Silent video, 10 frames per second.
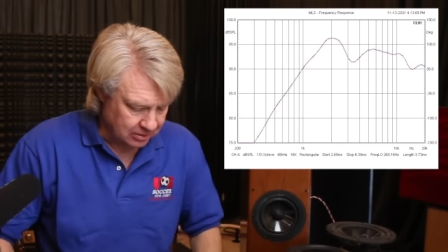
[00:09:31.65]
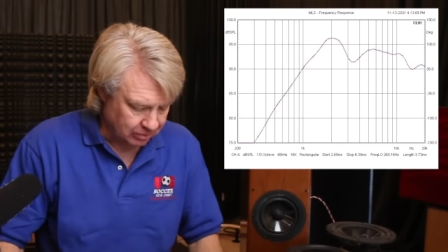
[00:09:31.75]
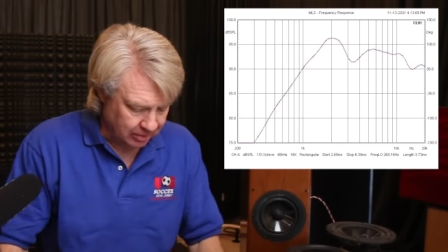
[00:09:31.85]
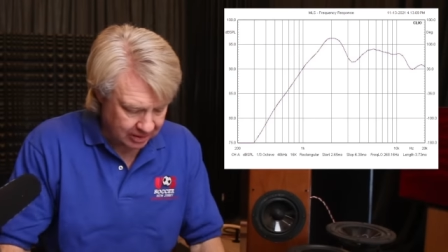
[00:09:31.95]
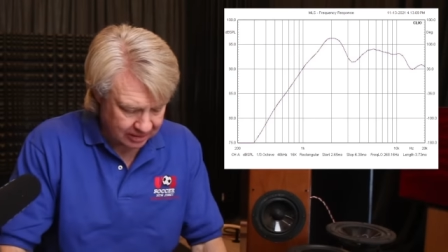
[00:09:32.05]

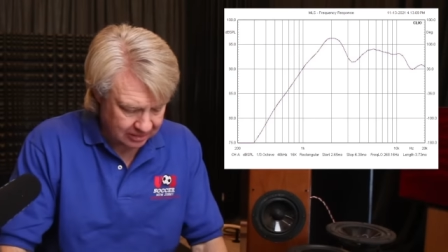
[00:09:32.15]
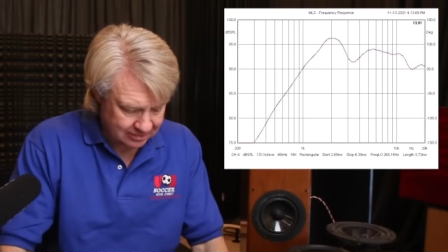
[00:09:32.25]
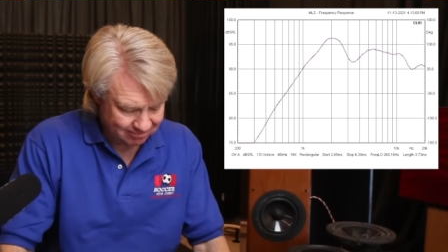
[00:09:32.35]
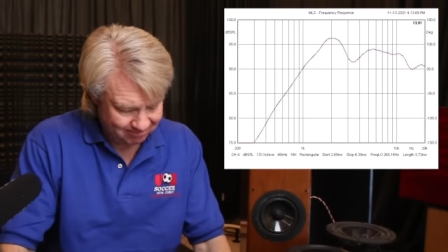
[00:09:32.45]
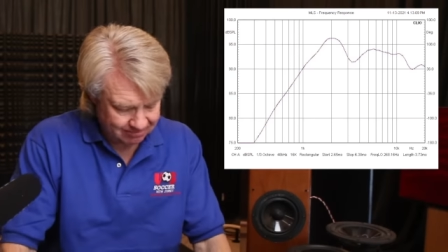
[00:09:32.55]
right at
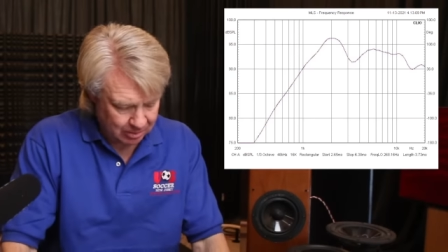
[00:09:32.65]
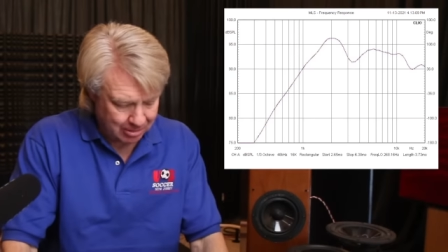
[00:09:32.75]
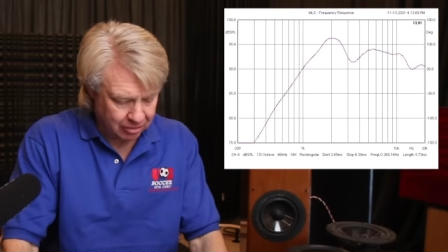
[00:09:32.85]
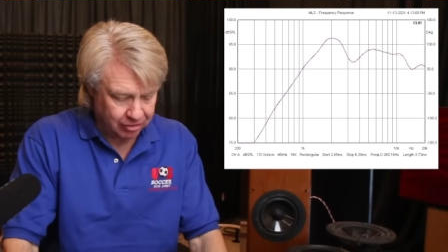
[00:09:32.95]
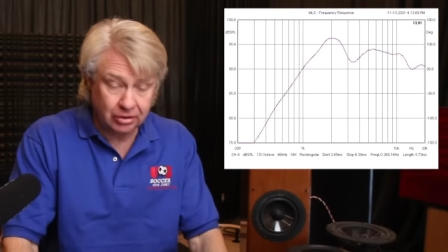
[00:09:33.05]

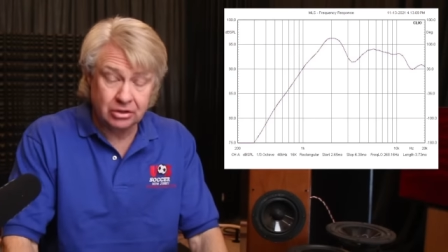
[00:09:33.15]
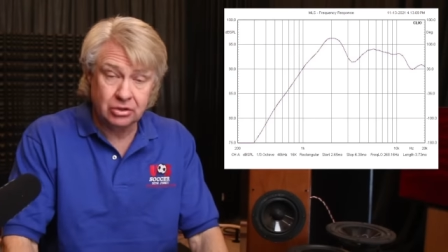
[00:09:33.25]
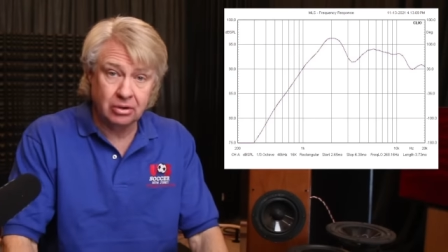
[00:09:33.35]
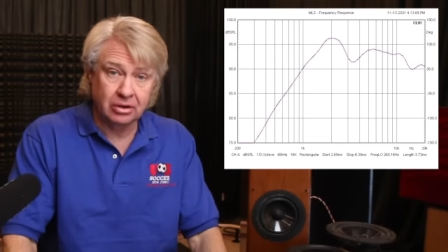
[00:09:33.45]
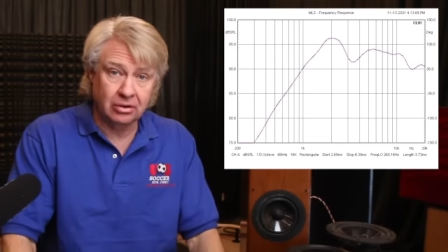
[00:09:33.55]
about
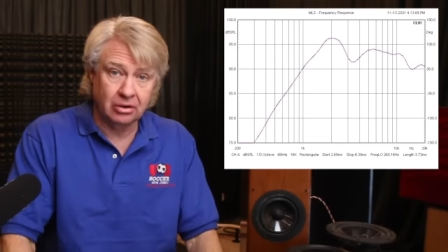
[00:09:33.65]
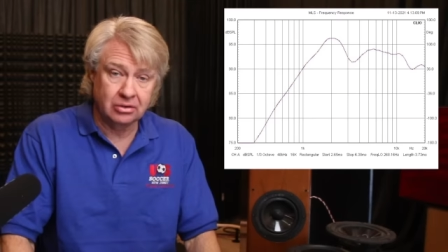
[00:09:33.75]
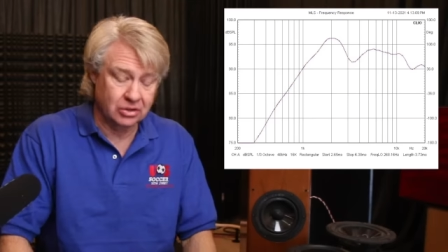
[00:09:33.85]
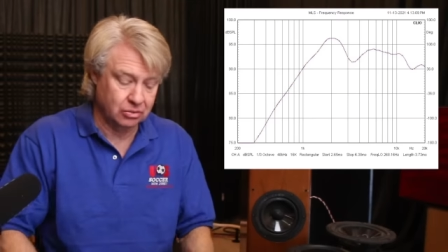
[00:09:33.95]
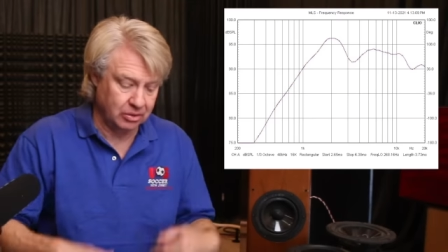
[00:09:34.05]
3200
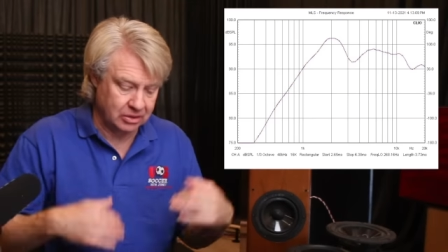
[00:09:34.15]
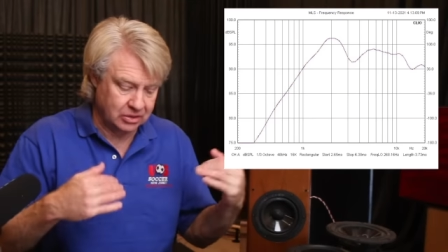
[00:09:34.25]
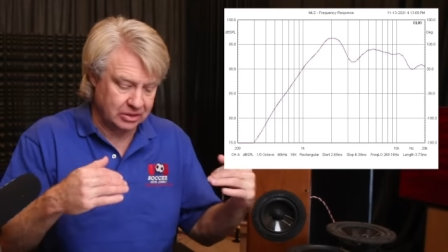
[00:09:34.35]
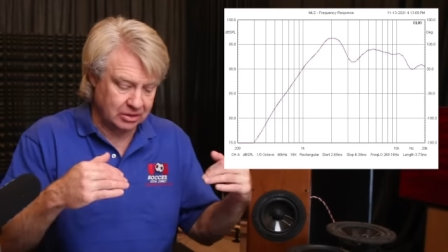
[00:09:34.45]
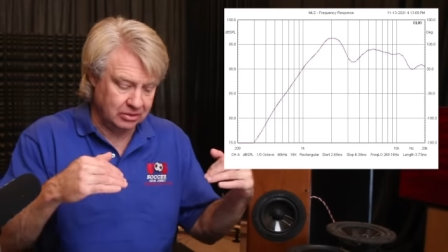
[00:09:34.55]
hertz is where it's
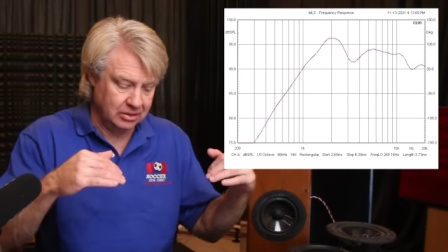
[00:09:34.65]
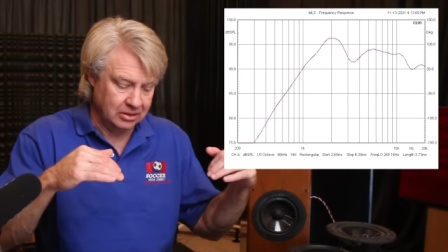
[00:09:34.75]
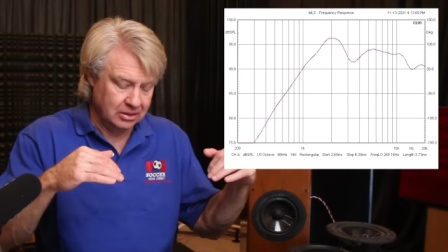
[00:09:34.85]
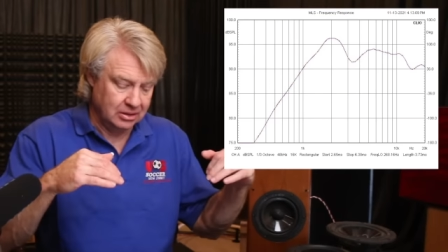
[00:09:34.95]
centered.